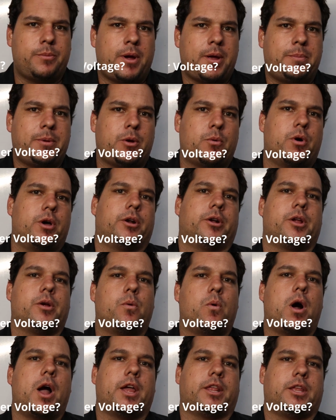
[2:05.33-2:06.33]
you might be
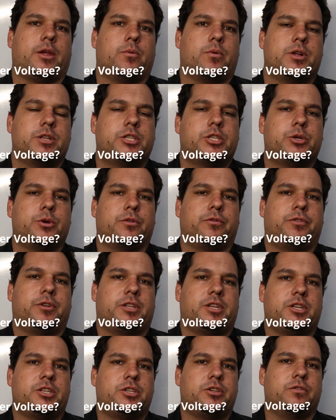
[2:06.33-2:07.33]
wondering why they went to a
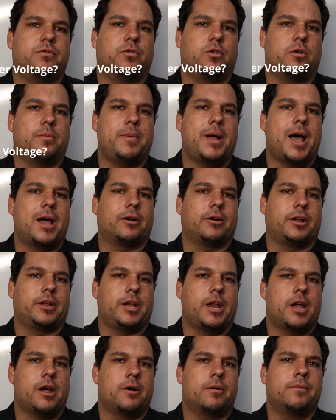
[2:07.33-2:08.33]
52 volt battery
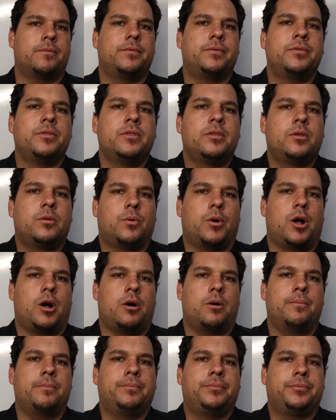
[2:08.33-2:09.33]
now.
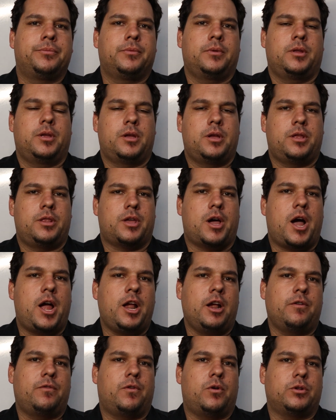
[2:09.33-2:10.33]
Well, the
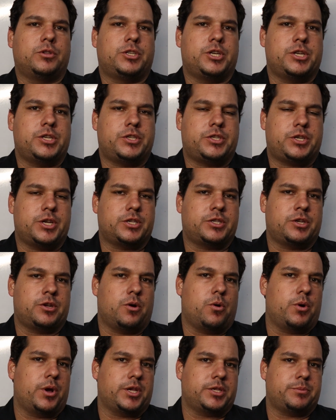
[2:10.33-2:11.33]
higher voltage doesn't
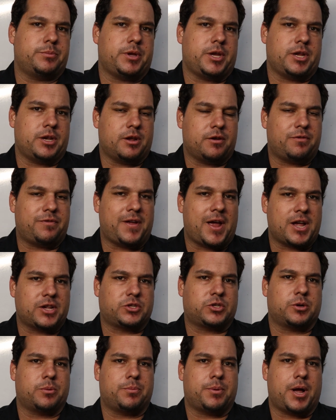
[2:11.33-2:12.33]
always mean a
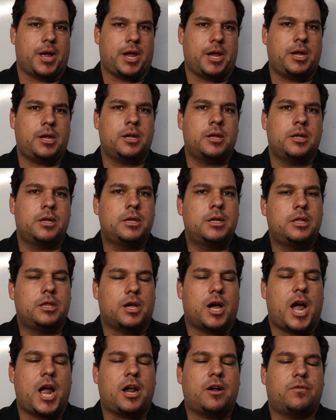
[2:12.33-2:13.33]
faster bike.
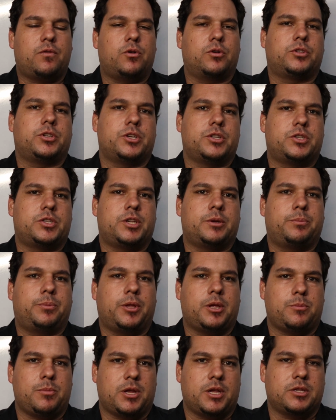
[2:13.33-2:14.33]
The higher voltage
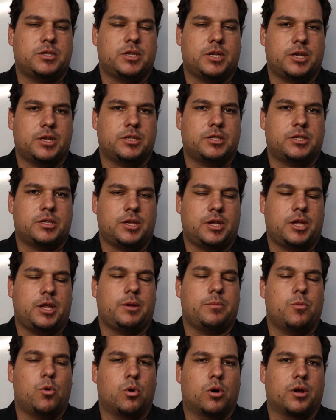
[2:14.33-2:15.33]
simply means that it's
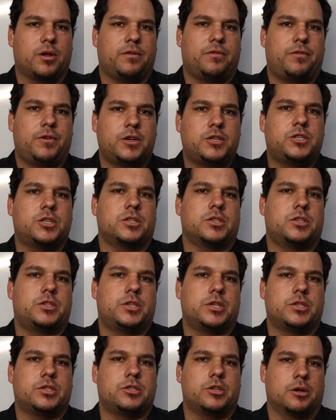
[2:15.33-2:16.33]
a more efficient
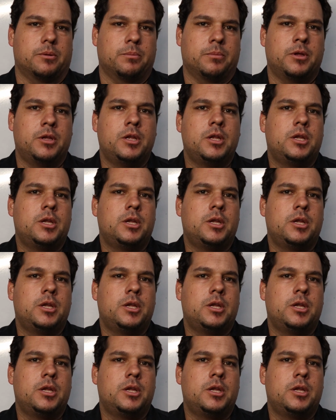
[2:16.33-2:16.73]
system.